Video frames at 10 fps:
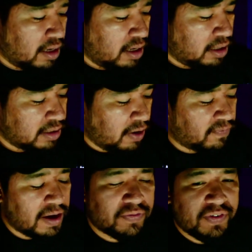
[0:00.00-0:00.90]
Now,
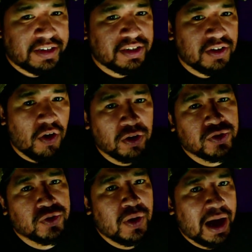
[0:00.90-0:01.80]
Final Fantasy
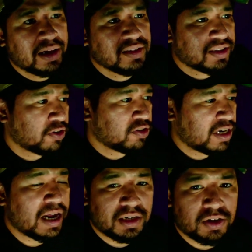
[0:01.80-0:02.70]
also has their
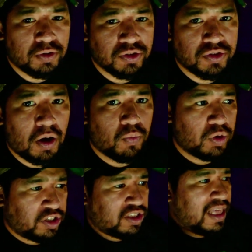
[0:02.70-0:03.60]
Tactical Assault,
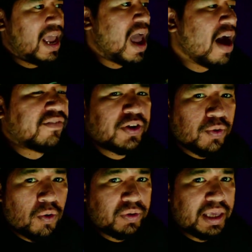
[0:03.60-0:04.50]
which they have their
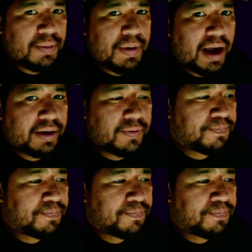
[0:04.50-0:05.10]
own keypad,